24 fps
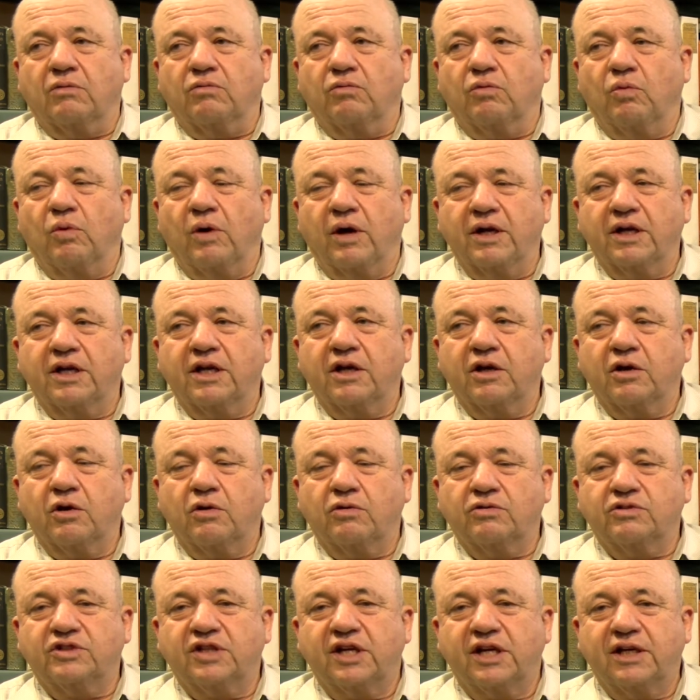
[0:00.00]
One can
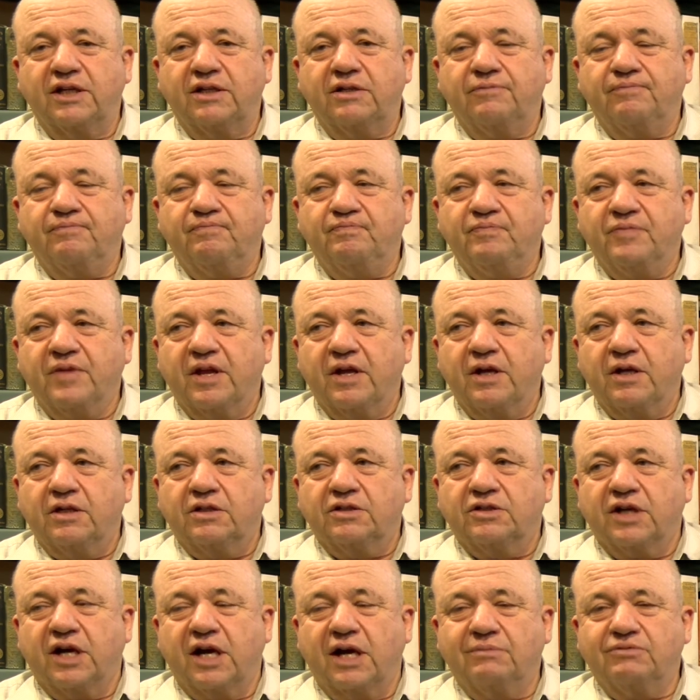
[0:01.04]
go 10
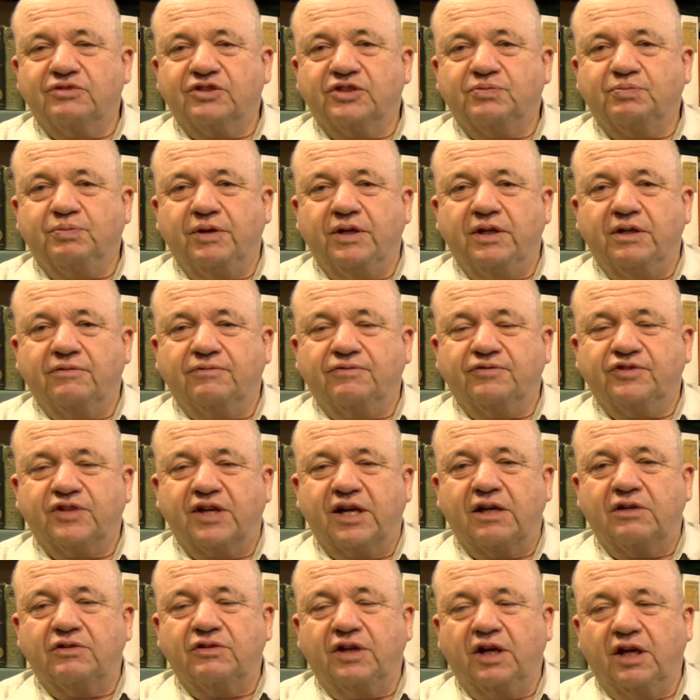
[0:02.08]
times the speed of sound.